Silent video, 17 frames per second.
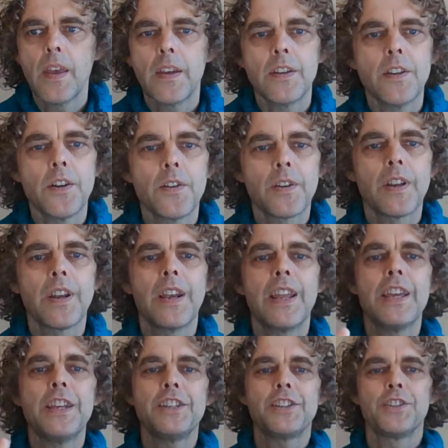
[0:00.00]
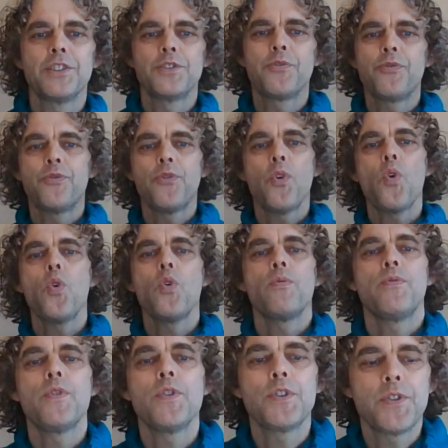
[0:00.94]
You know, Galatians
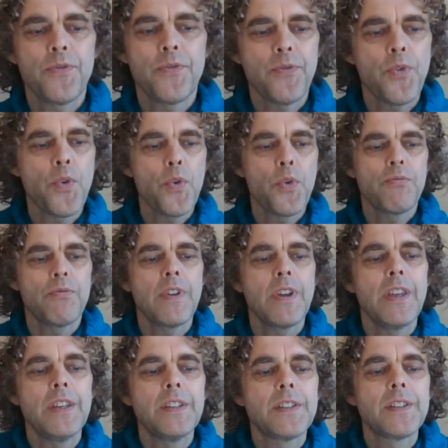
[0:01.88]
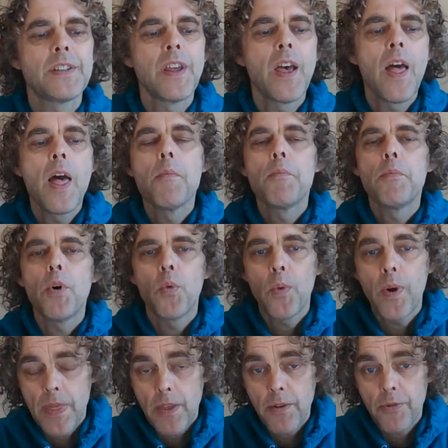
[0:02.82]
4, verse 4 reads,
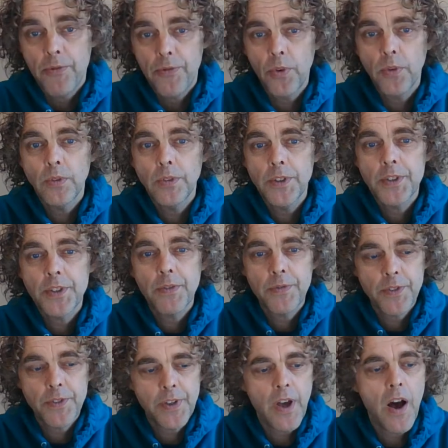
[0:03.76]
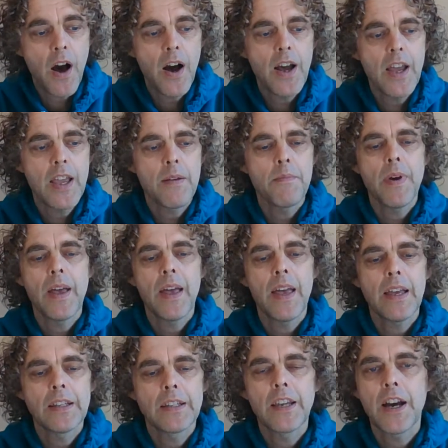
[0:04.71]
But when the fullness of time
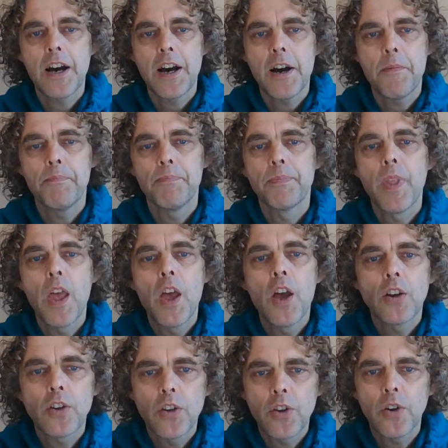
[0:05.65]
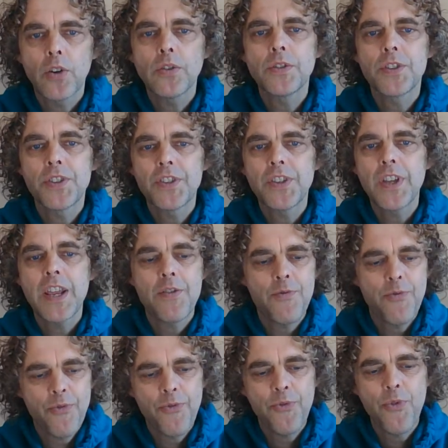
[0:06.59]
had come, God
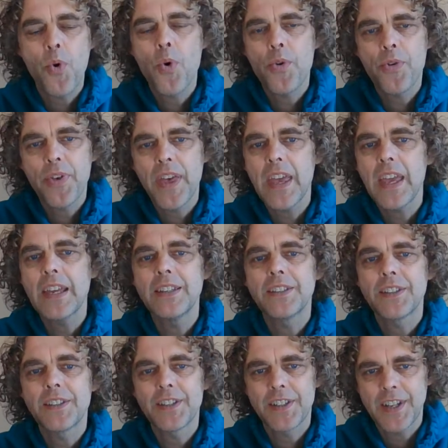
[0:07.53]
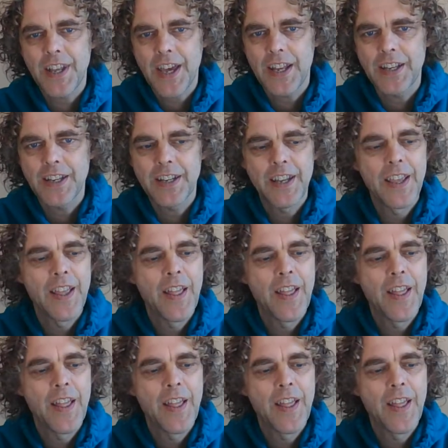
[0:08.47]
sent forth his Son,